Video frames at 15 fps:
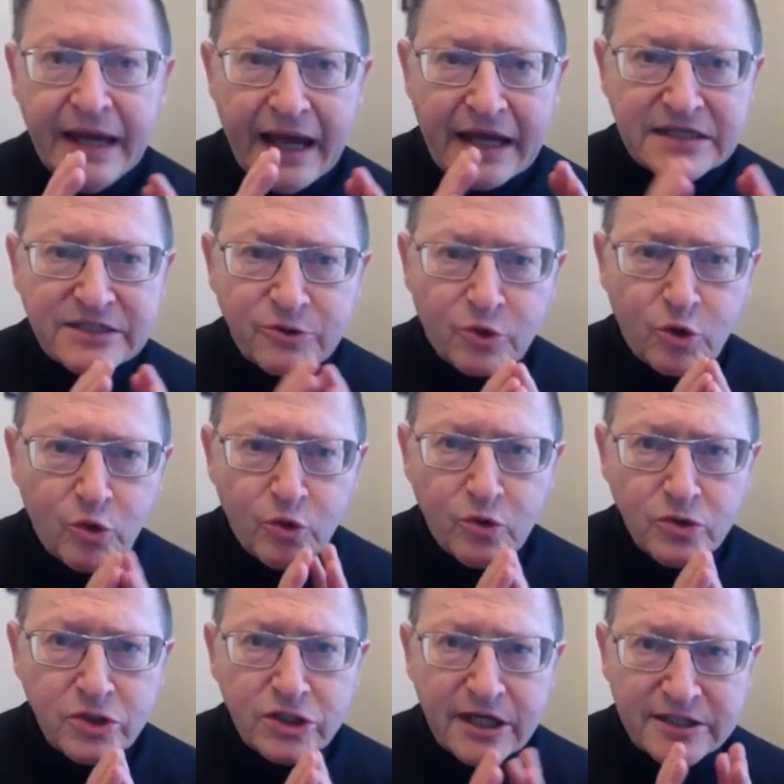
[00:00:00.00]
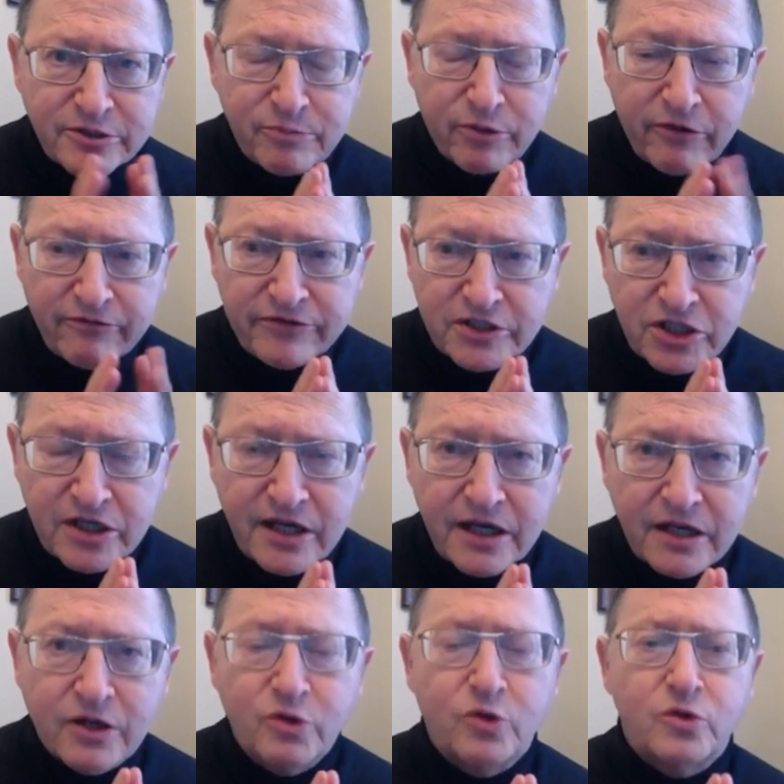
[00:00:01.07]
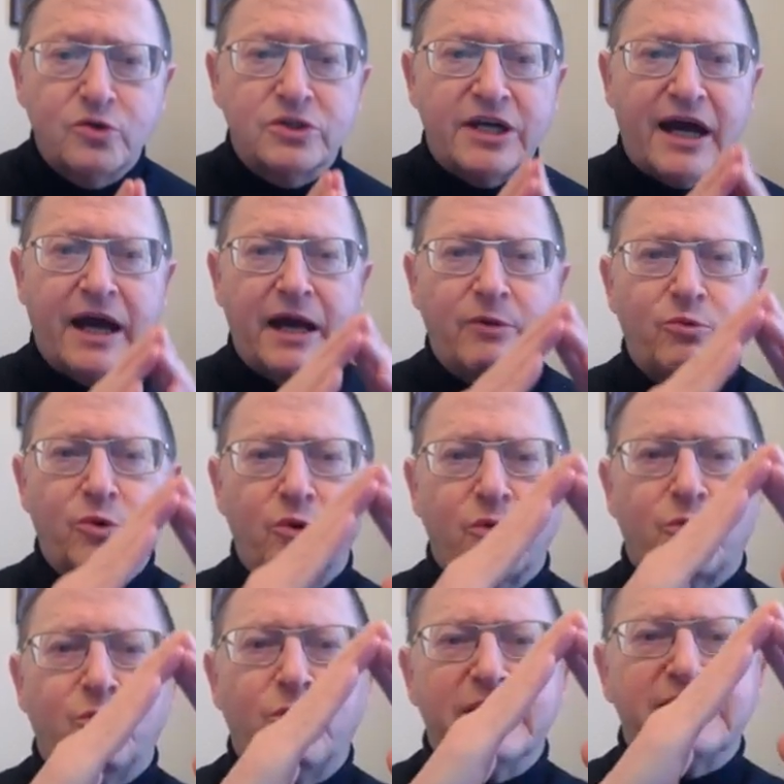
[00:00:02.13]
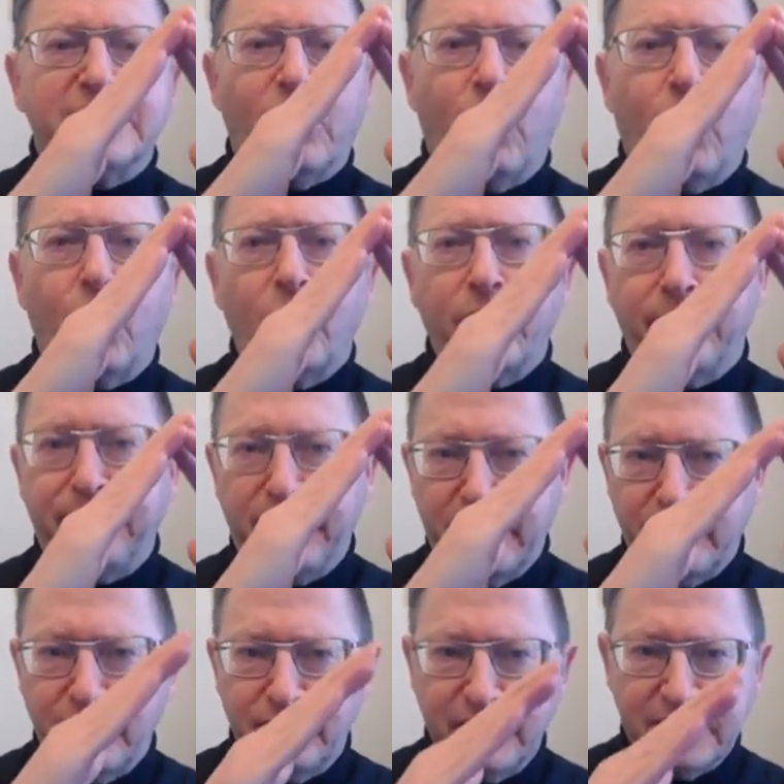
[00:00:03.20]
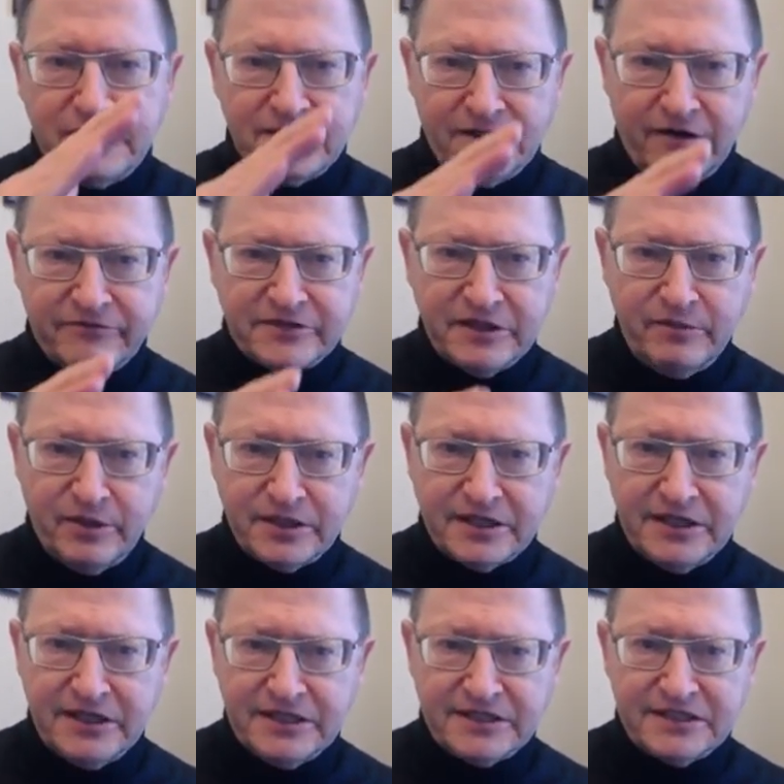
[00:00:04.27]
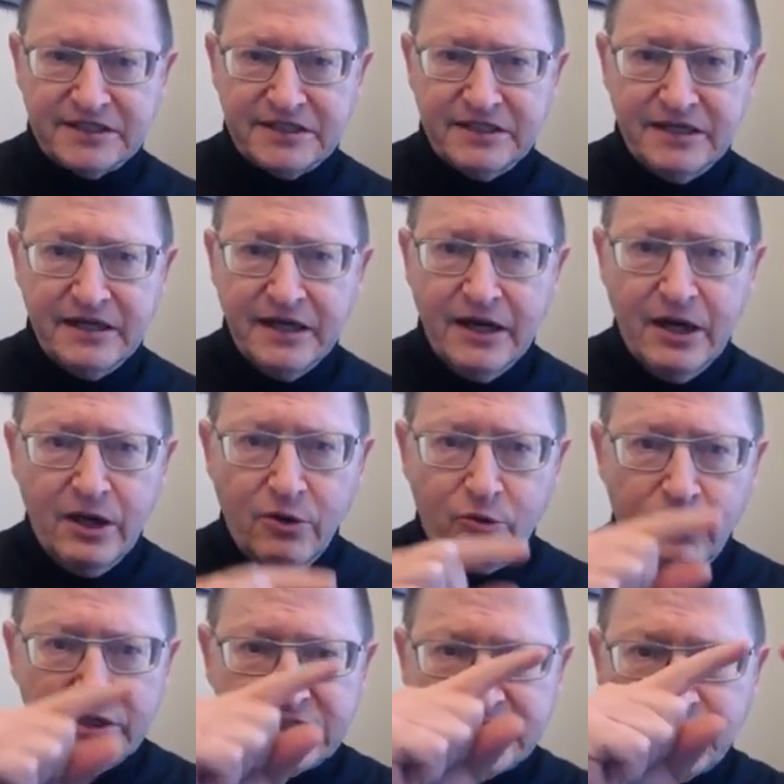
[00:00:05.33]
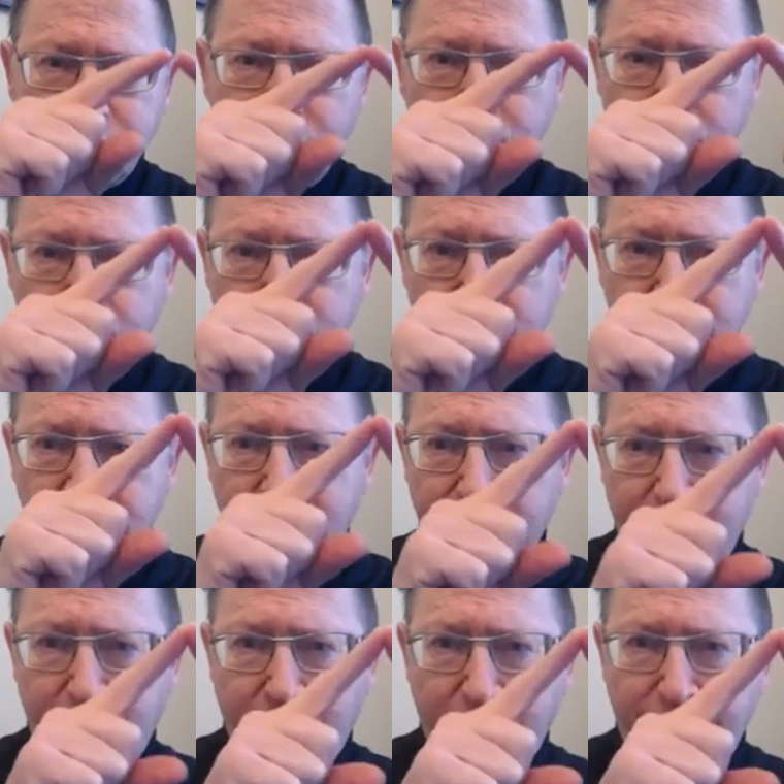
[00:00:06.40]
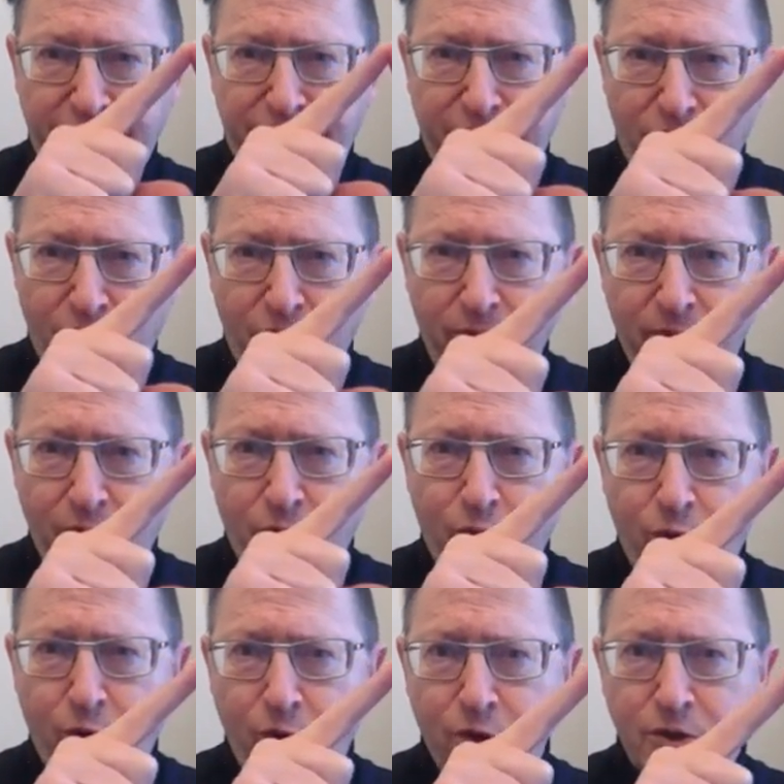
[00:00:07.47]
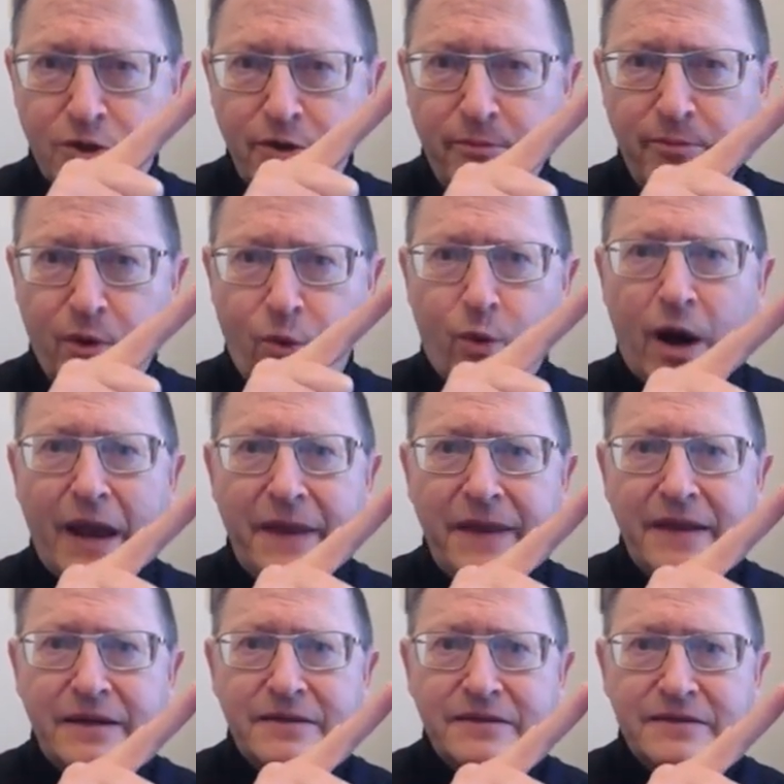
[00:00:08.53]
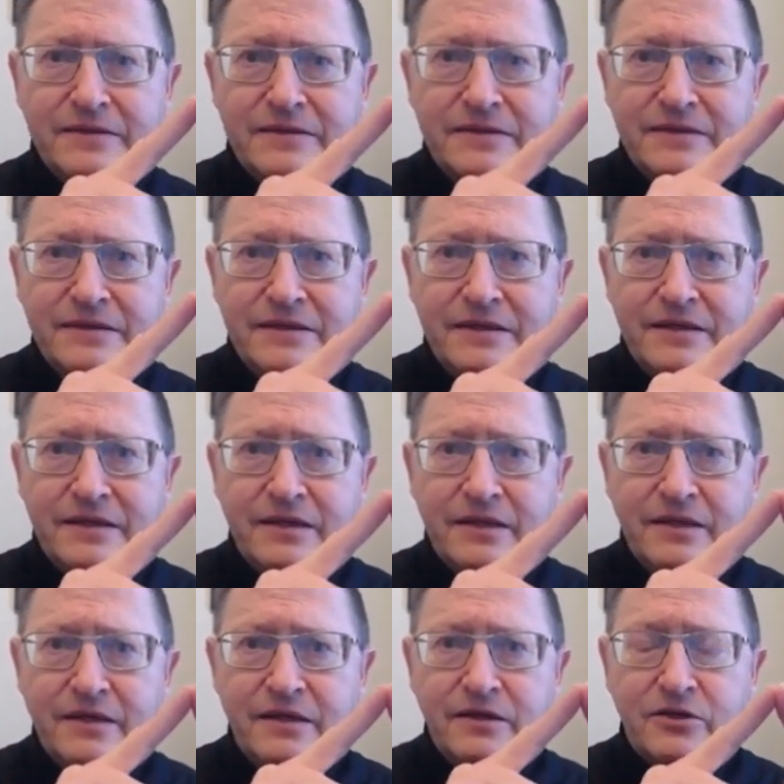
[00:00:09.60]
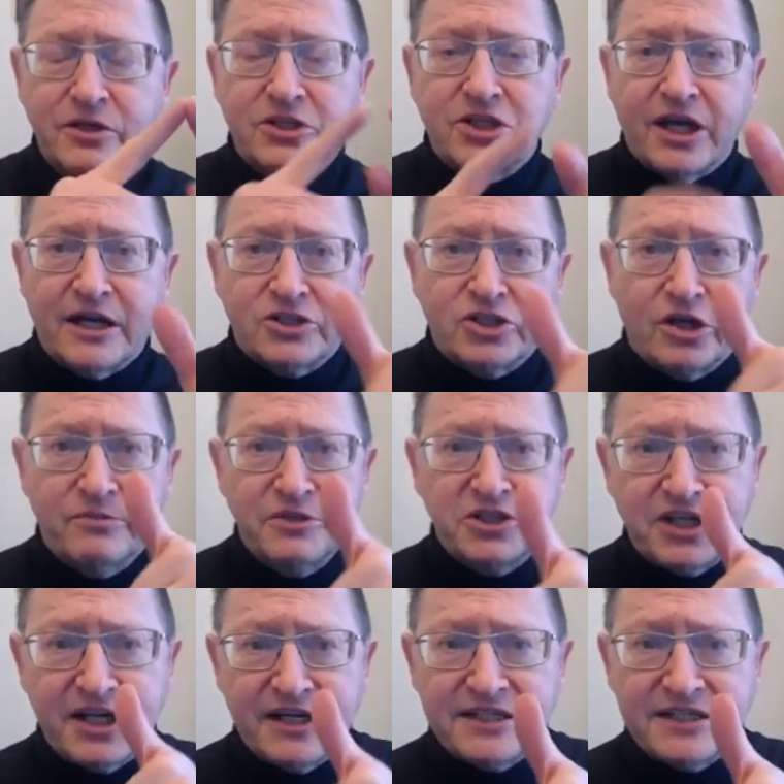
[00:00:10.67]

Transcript: as a coach, as a professional coach, I work with all the pyramid of table tennis, with two former world number one, which are Jean-Michel